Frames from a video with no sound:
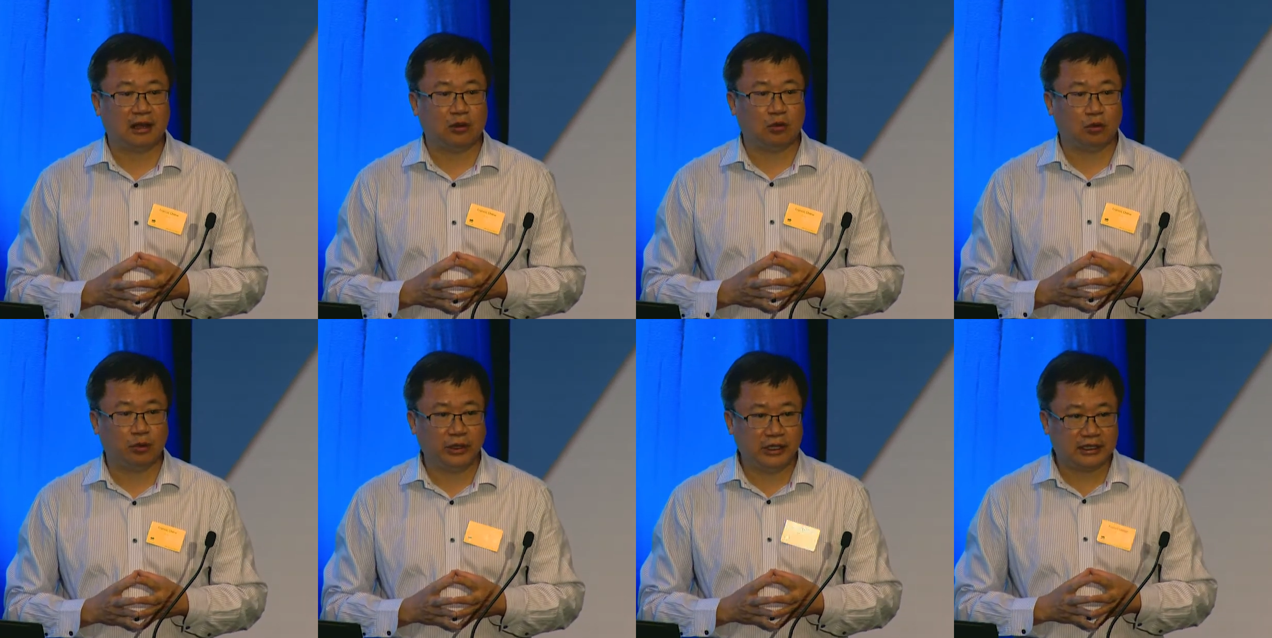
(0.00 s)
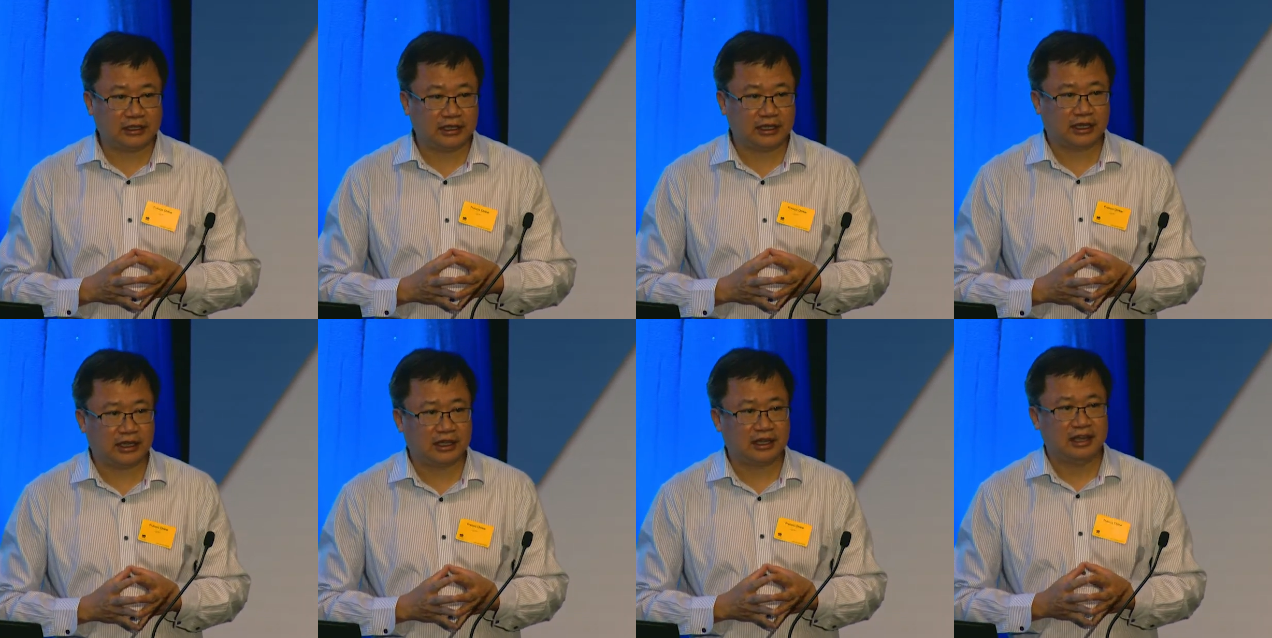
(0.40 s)
winter.
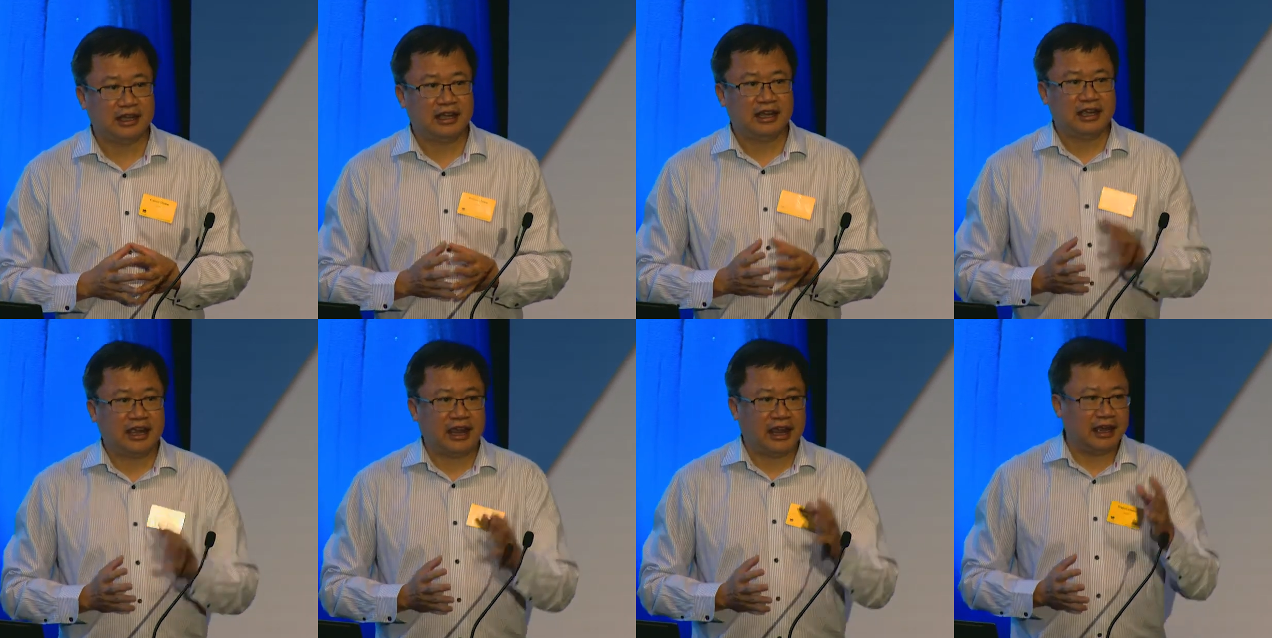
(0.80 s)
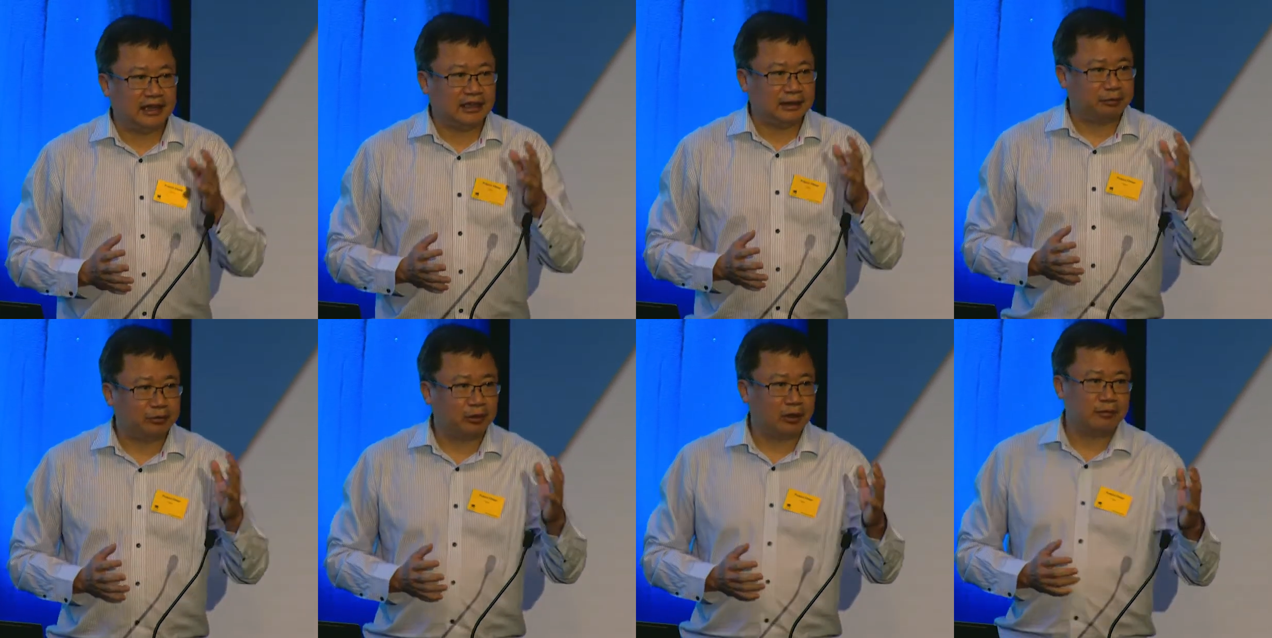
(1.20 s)
And the
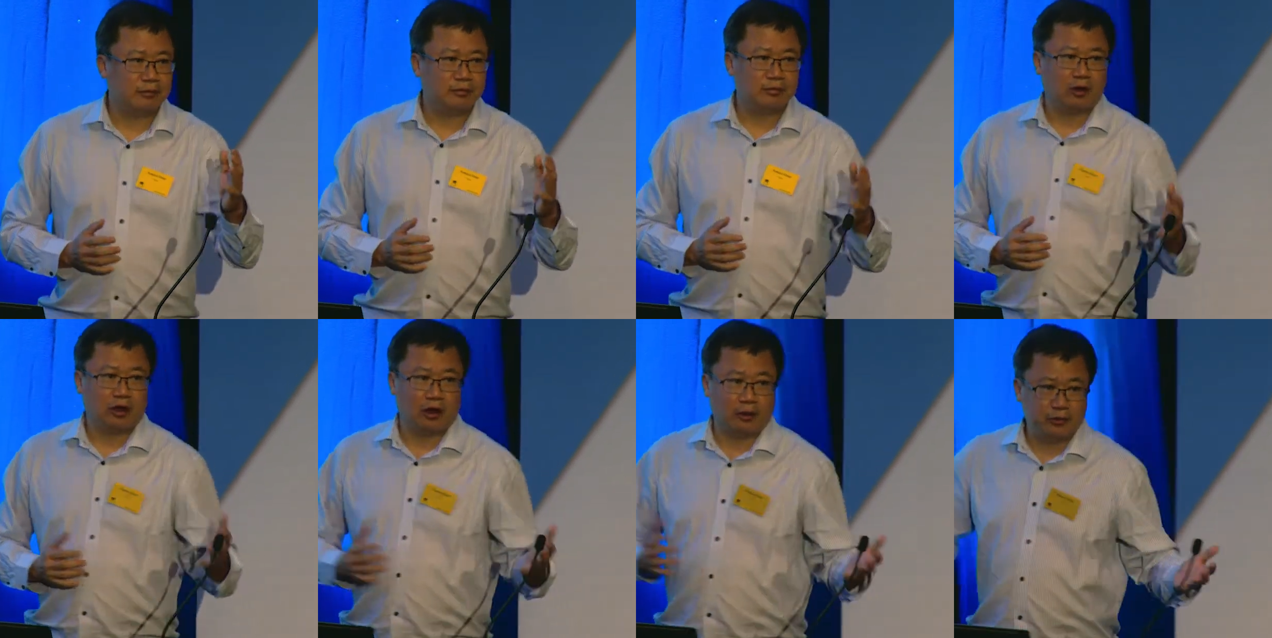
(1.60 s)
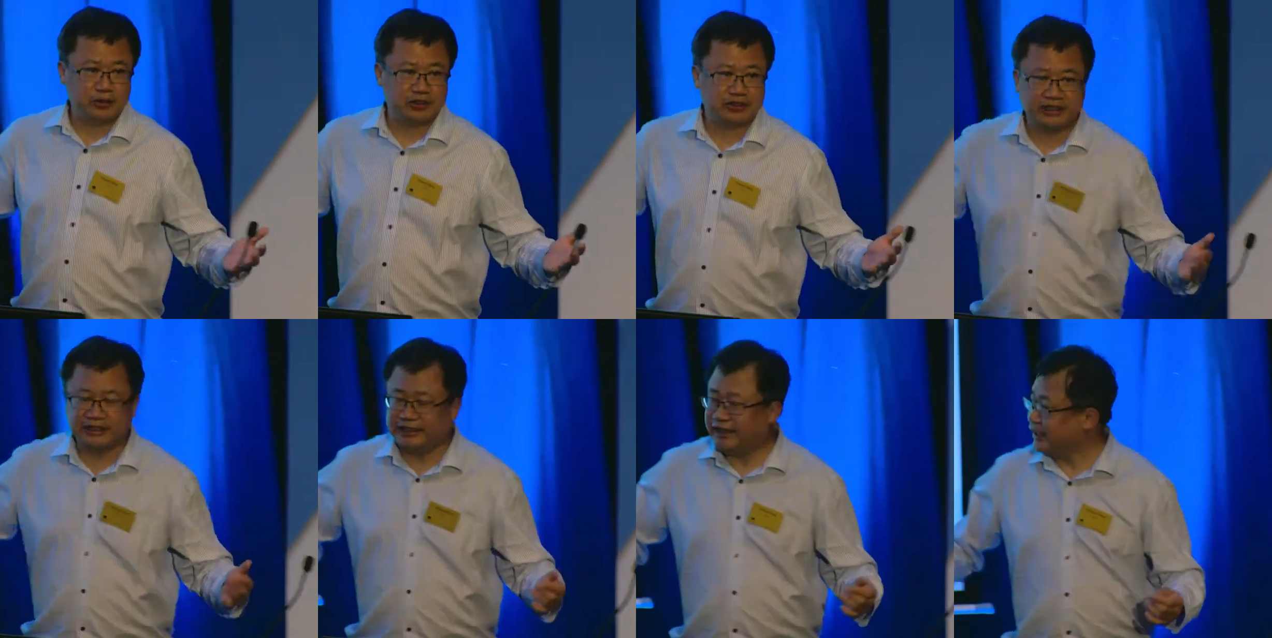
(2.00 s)
problem
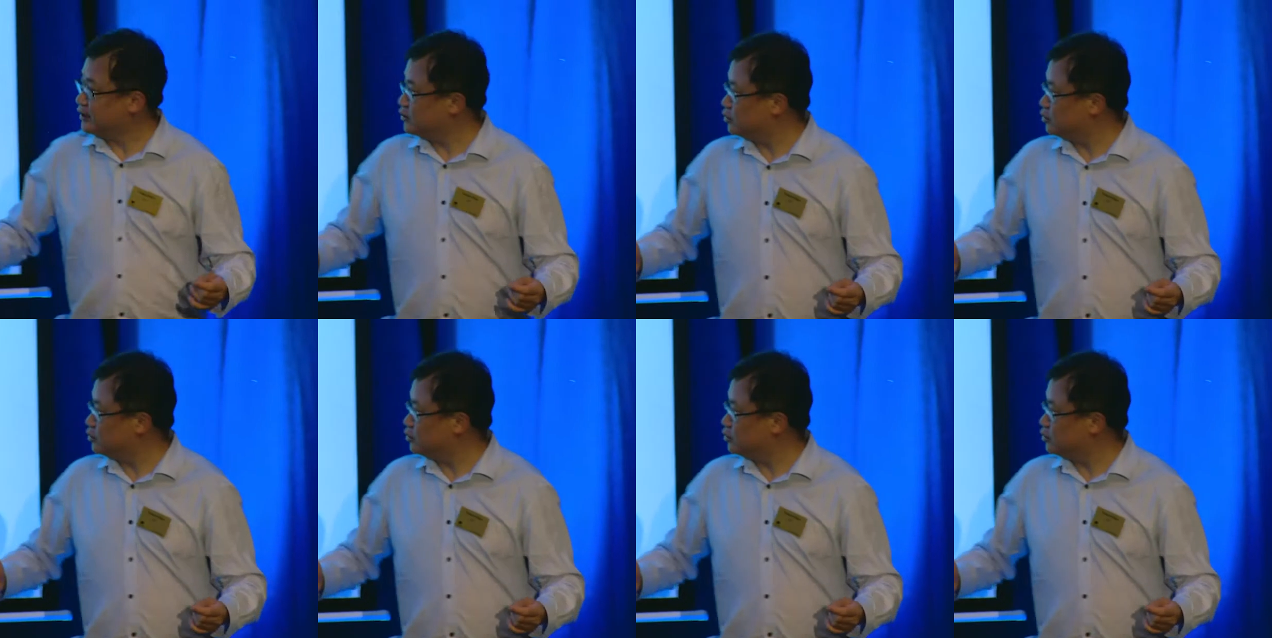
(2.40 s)
obviously gets